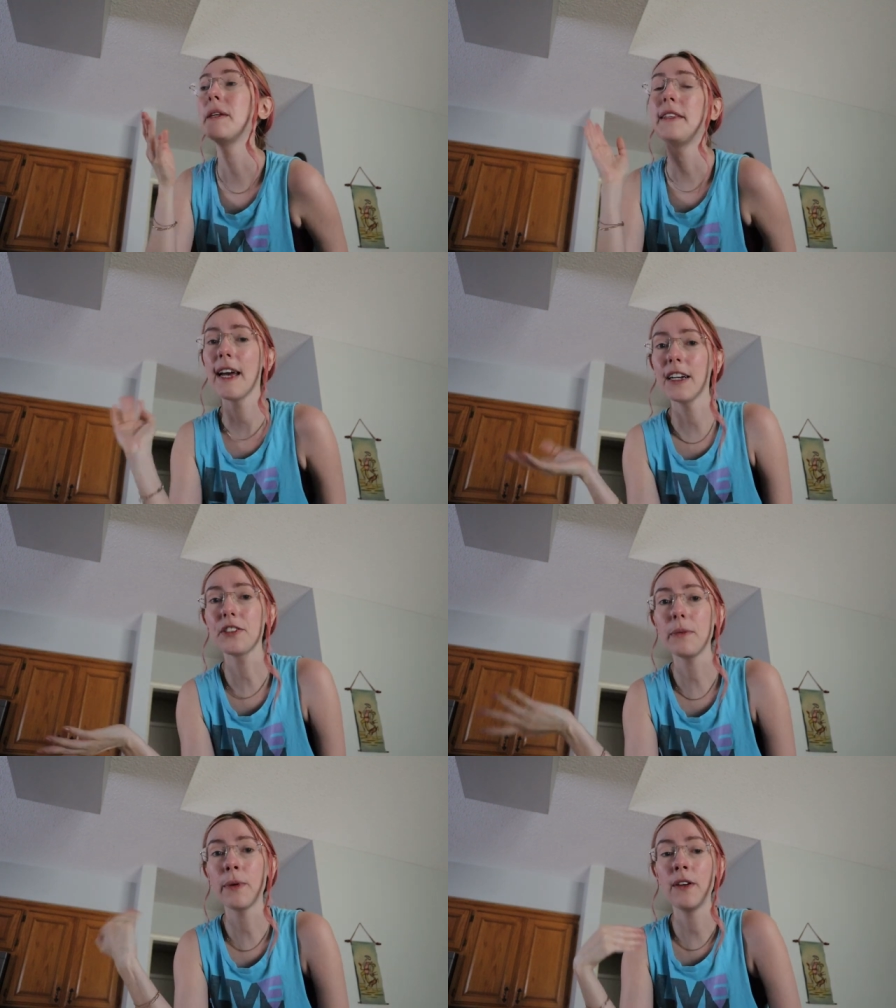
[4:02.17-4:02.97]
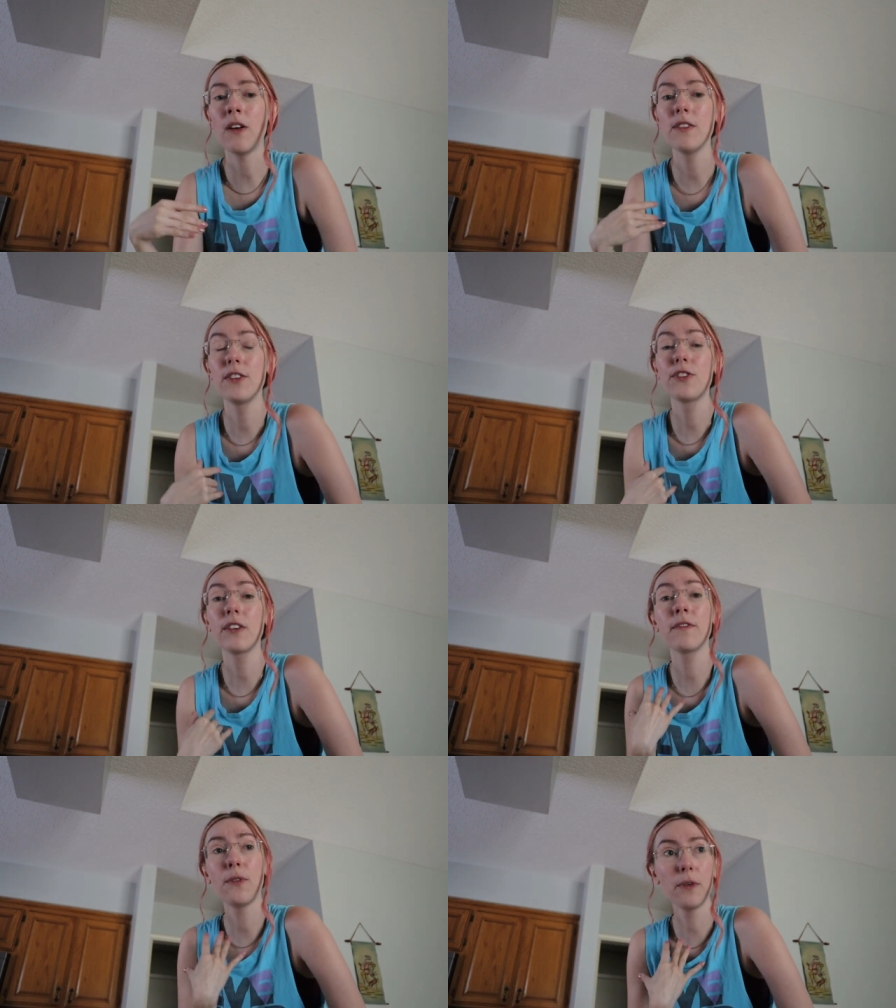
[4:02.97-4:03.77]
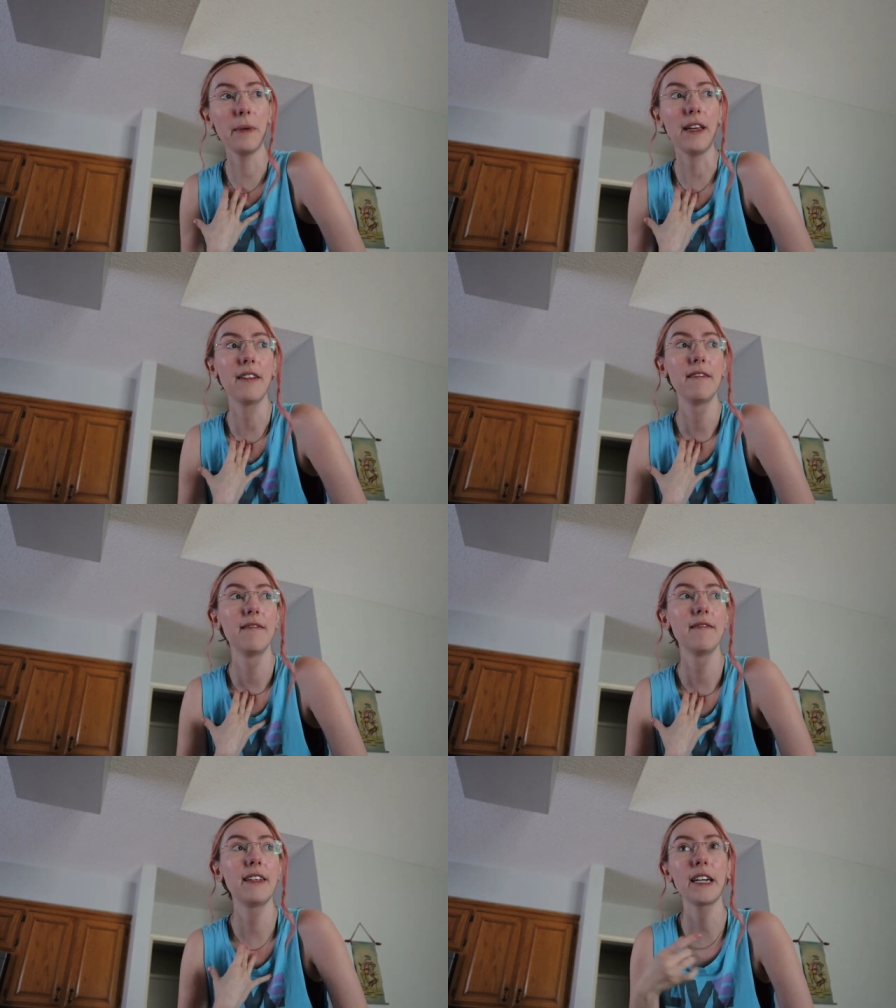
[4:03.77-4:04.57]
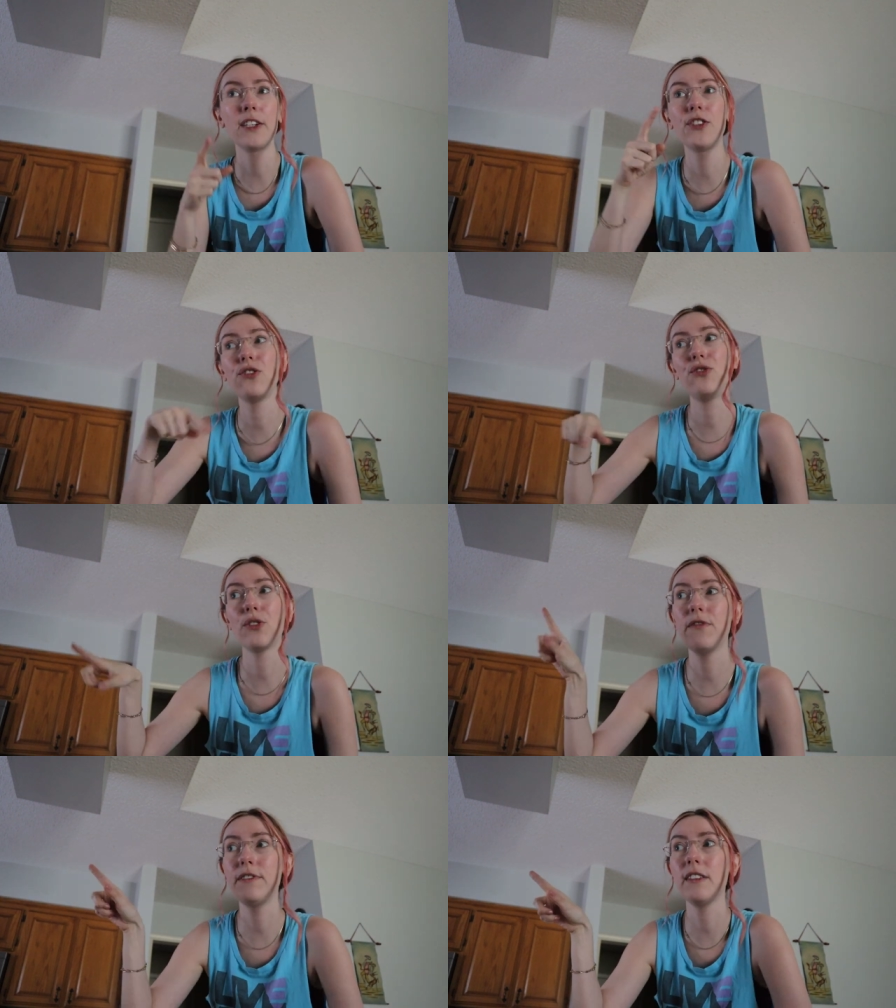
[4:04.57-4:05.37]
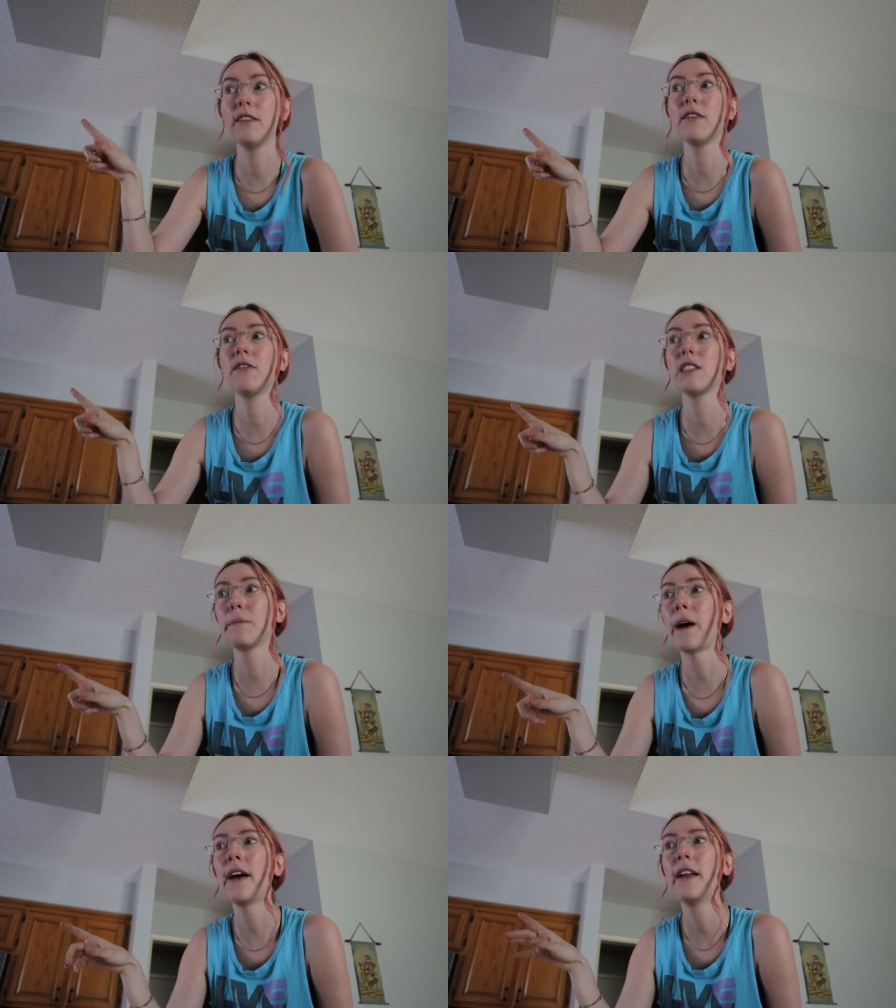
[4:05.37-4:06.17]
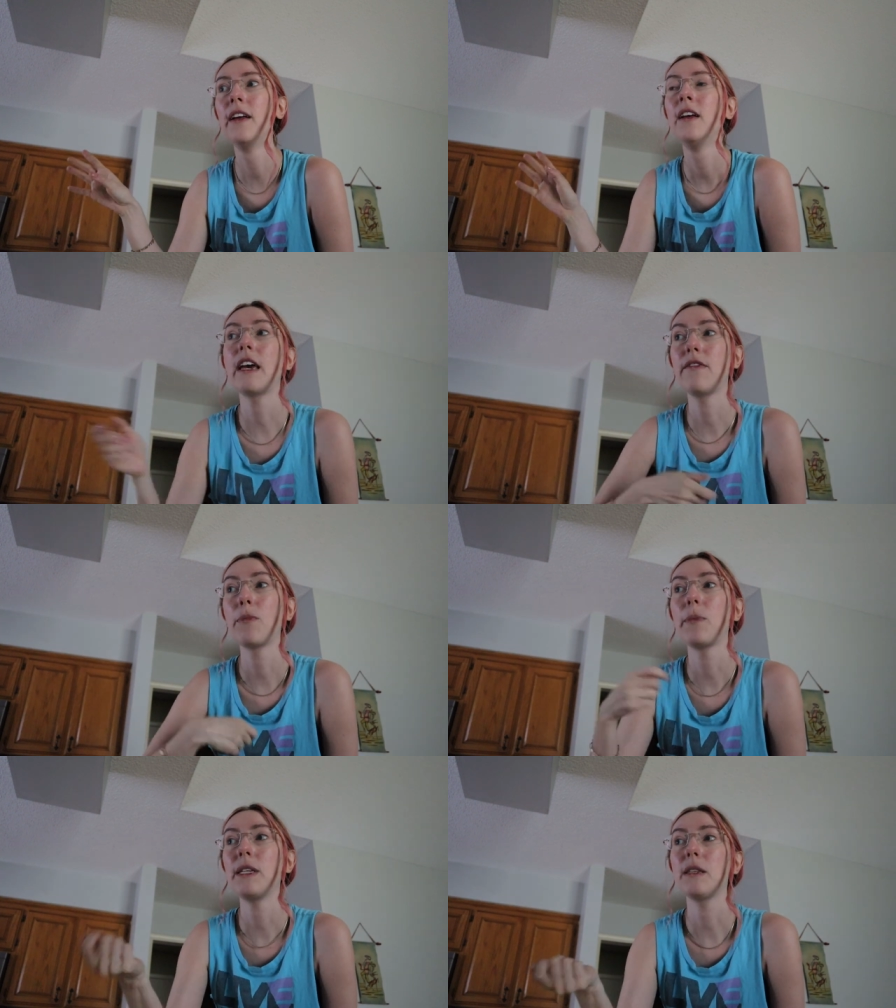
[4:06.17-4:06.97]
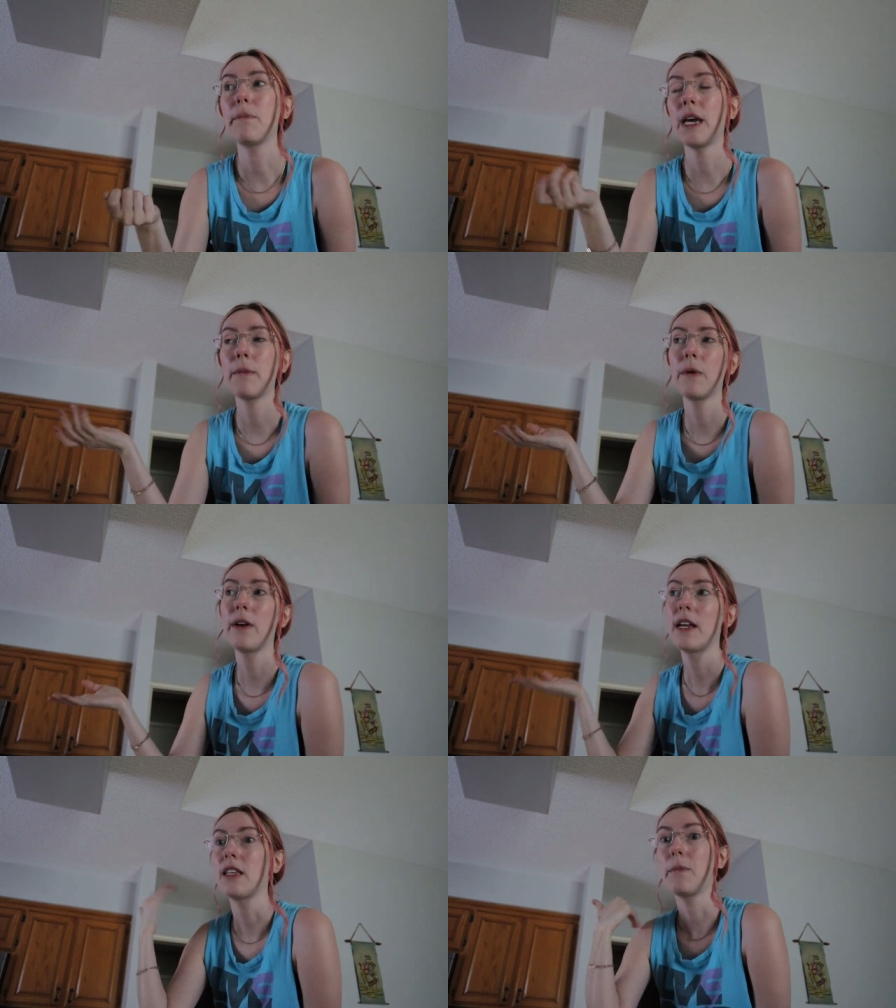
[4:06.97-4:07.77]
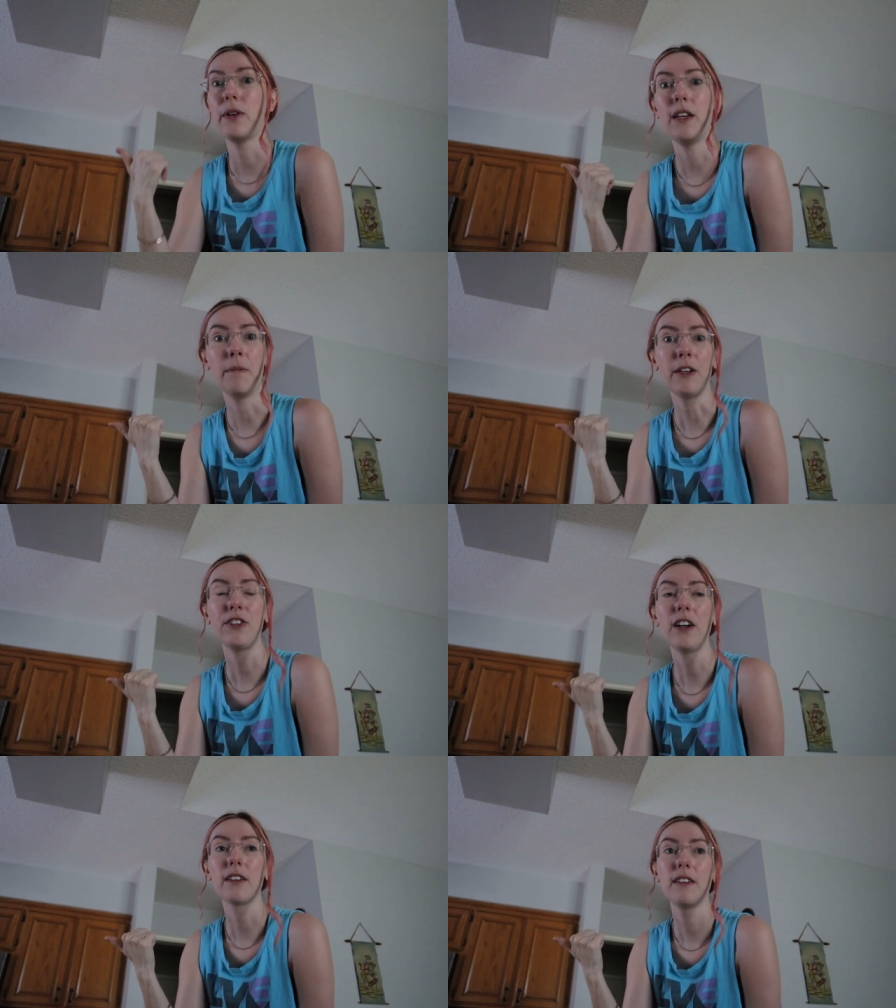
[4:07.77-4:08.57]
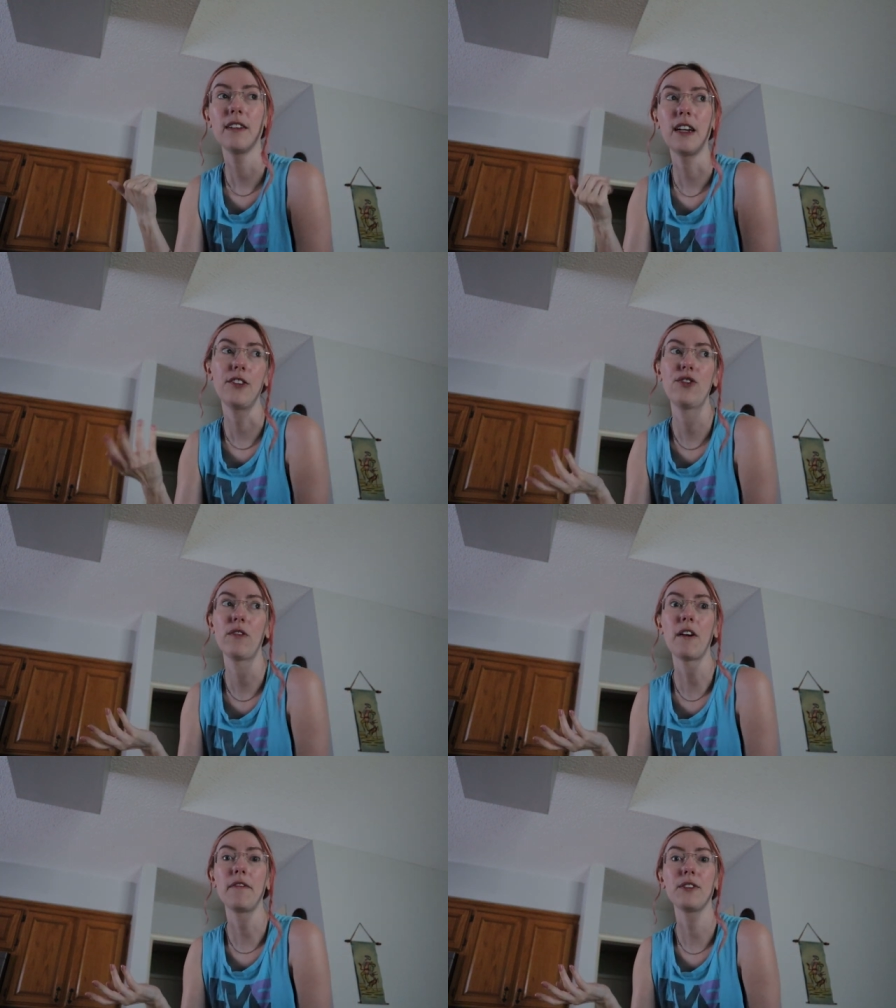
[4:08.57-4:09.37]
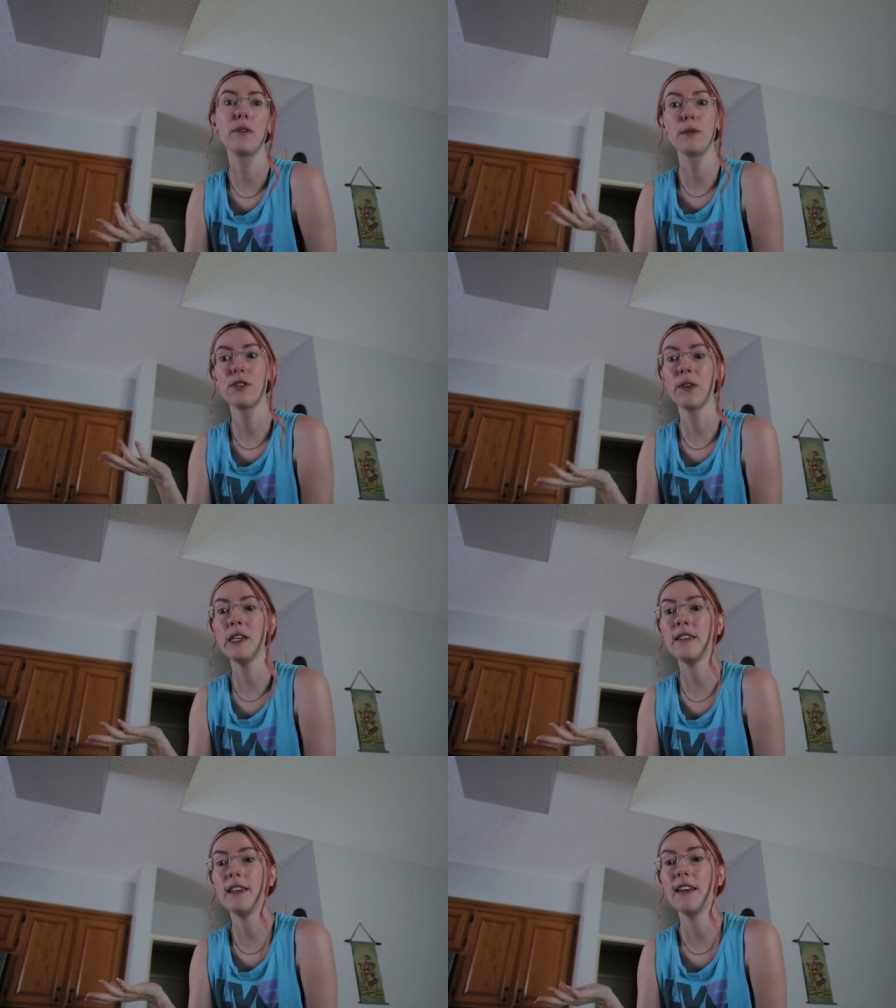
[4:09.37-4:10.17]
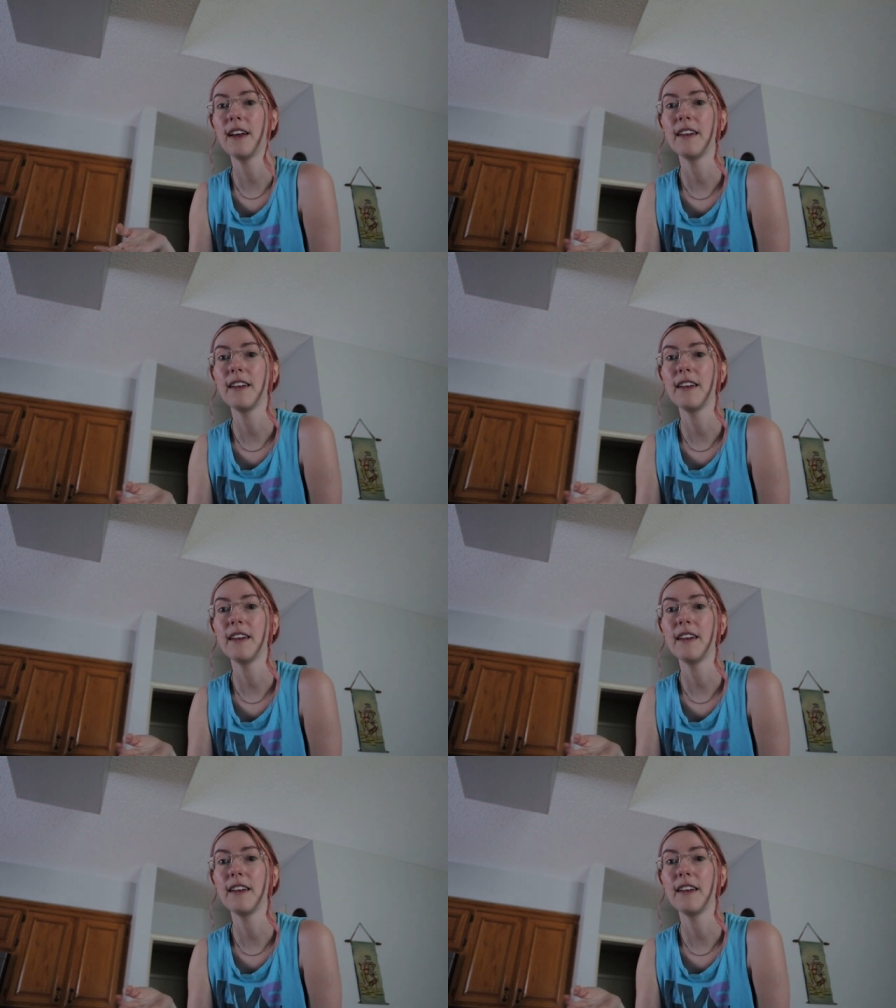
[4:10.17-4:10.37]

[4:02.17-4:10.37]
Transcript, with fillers: But they actually put it on the truck for me. Like, I just drove to this little spot, gave them a piece of paper, and they put it in my truck, and I just drove off. So it was so easy.